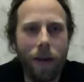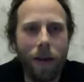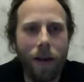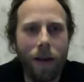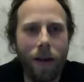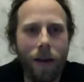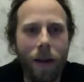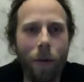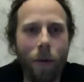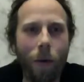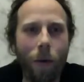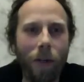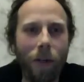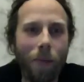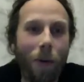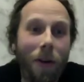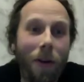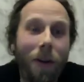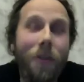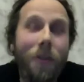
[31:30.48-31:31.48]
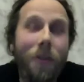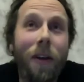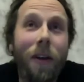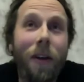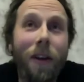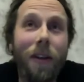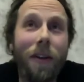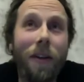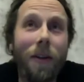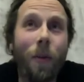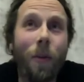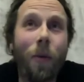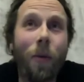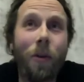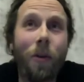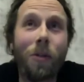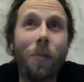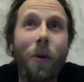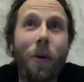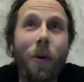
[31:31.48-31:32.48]
and the worst part, the
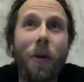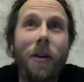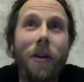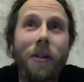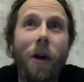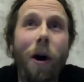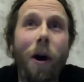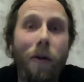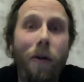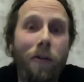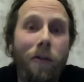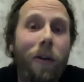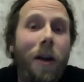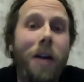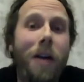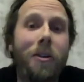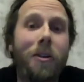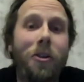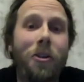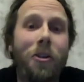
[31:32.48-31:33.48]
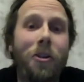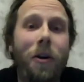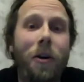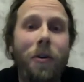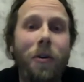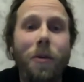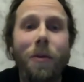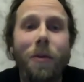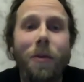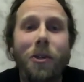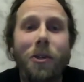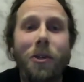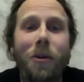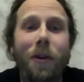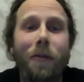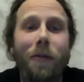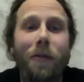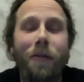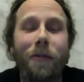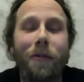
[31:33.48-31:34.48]
worst part is after lunch. You know, you've been
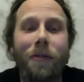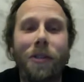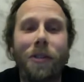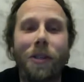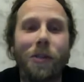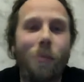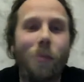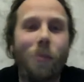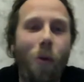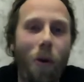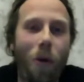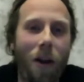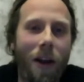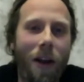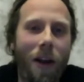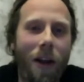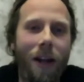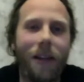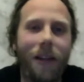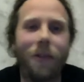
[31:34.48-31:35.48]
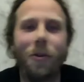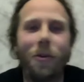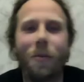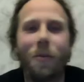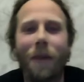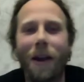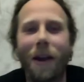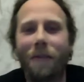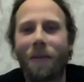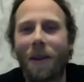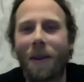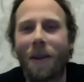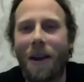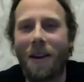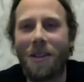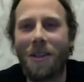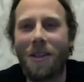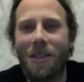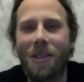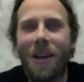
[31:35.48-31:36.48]
shooting from since morning, and then you break for
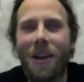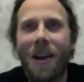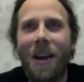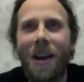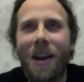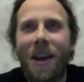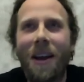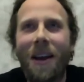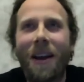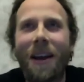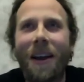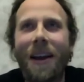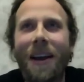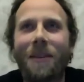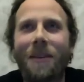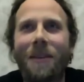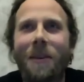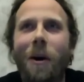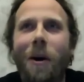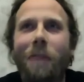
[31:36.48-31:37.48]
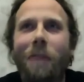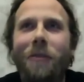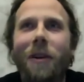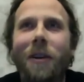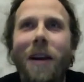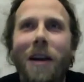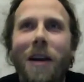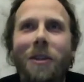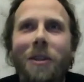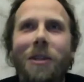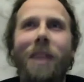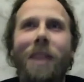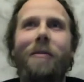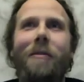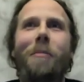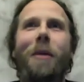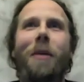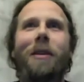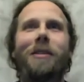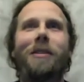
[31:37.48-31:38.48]
lunch, and then after lunch,
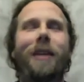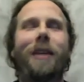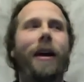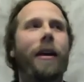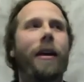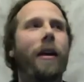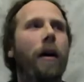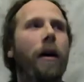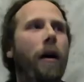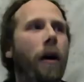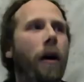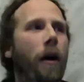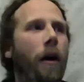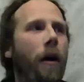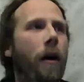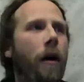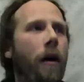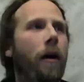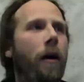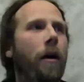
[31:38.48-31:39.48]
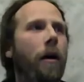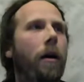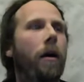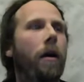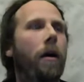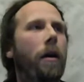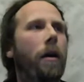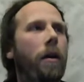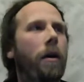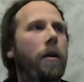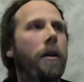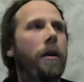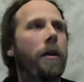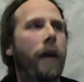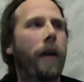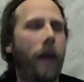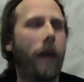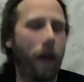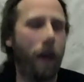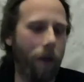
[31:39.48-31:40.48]
everybody's like, oh,
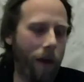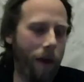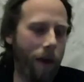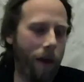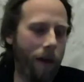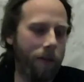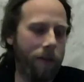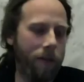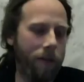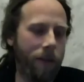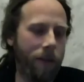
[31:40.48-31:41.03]
okay, you have six